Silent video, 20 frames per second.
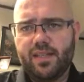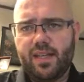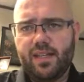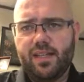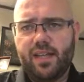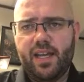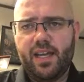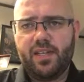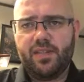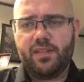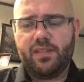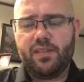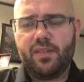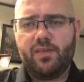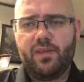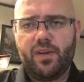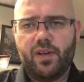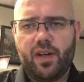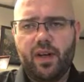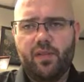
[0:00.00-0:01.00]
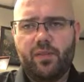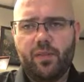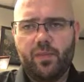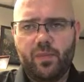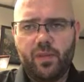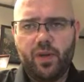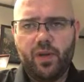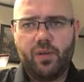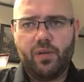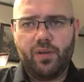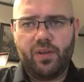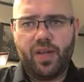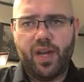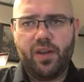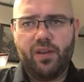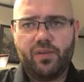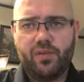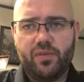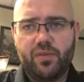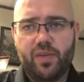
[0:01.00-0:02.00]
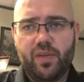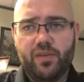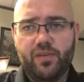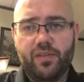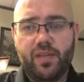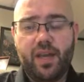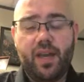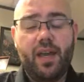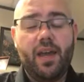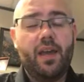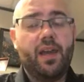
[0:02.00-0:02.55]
citations if you're not familiar with how to do those.